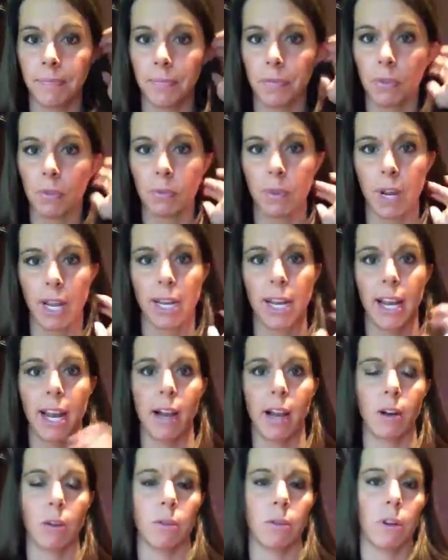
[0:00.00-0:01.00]
right
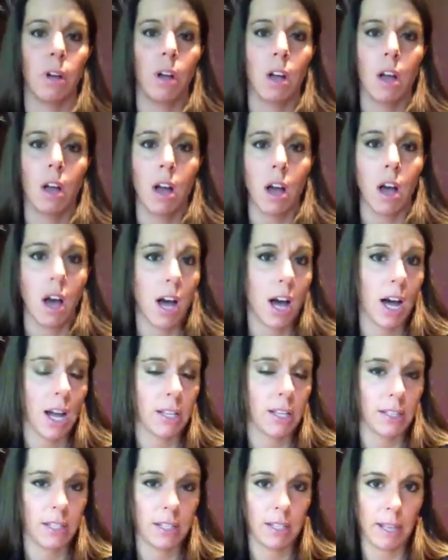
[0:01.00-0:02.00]
now
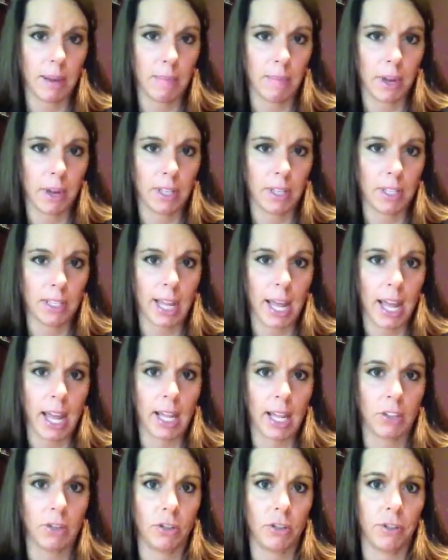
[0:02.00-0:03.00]
to step on
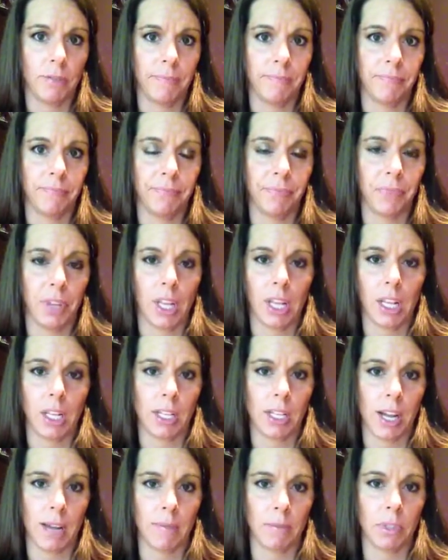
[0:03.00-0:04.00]
stage
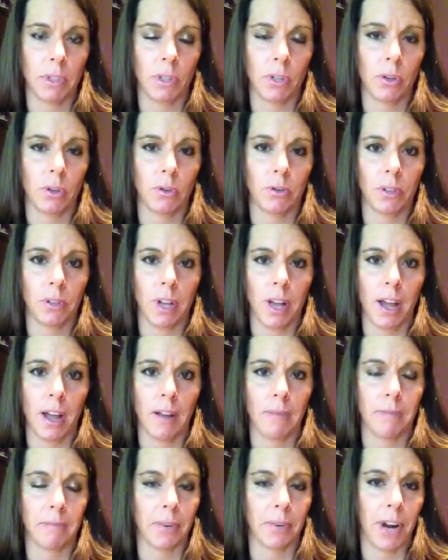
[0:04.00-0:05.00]
anytime soon.
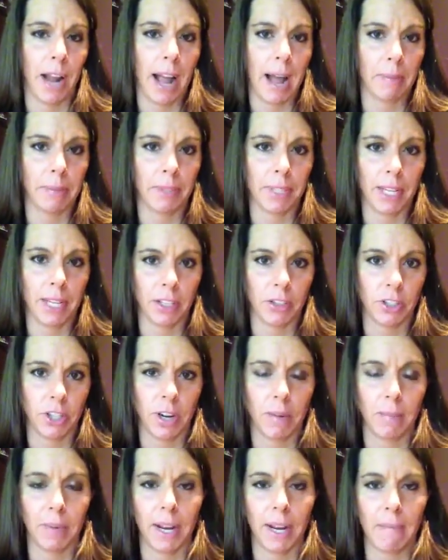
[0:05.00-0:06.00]
Perhaps next
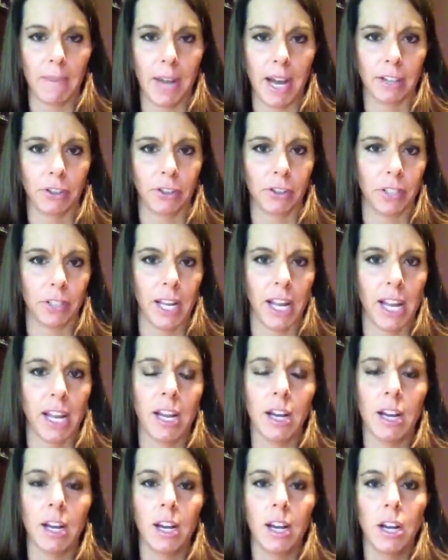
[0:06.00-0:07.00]
year, but I'm actually
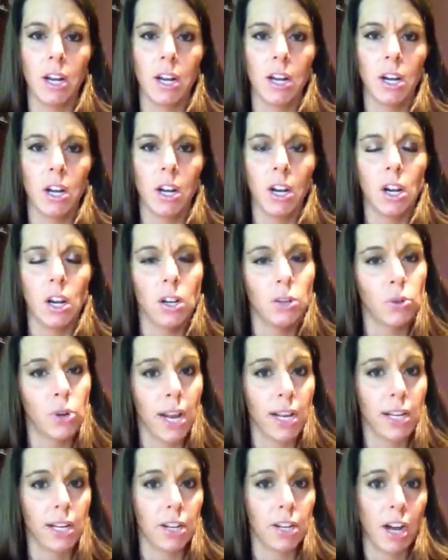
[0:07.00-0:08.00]

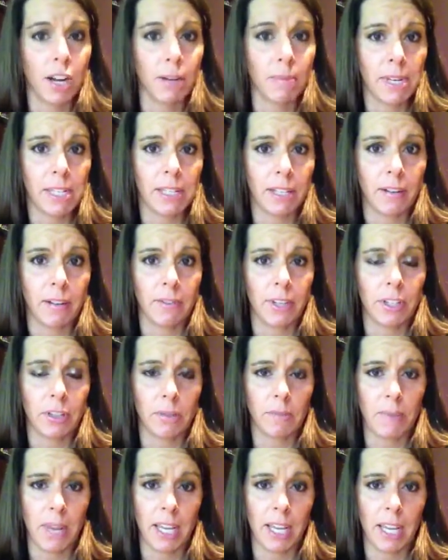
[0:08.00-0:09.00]
trying to talk myself
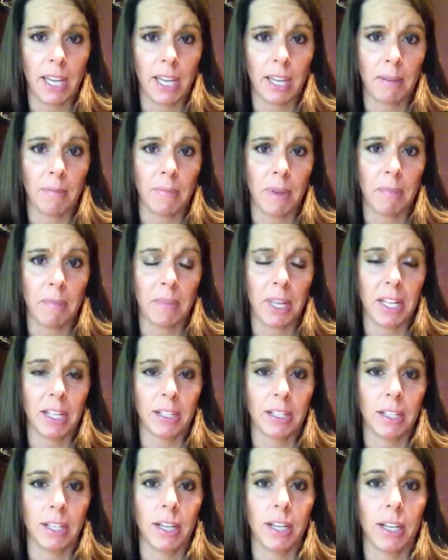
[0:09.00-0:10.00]
into making a
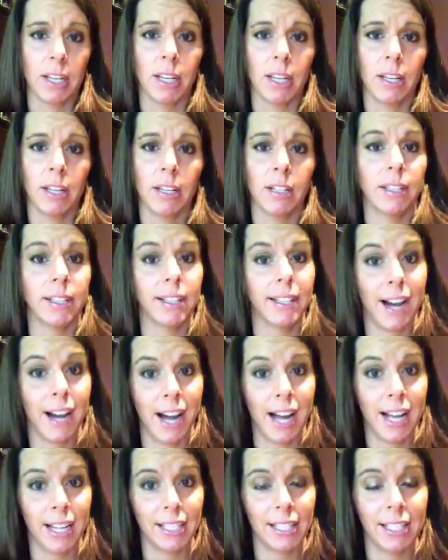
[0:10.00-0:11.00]
commitment
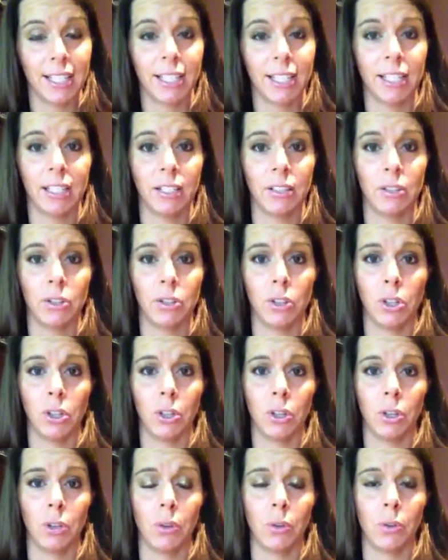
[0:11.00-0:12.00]
not
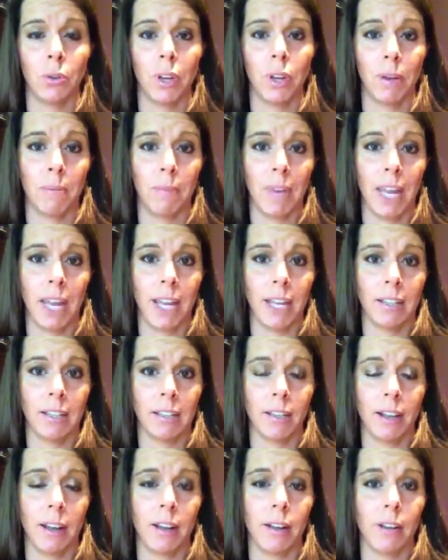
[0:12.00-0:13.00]
to compete
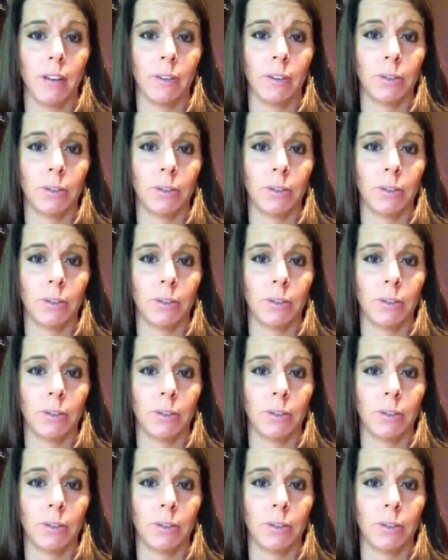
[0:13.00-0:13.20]
until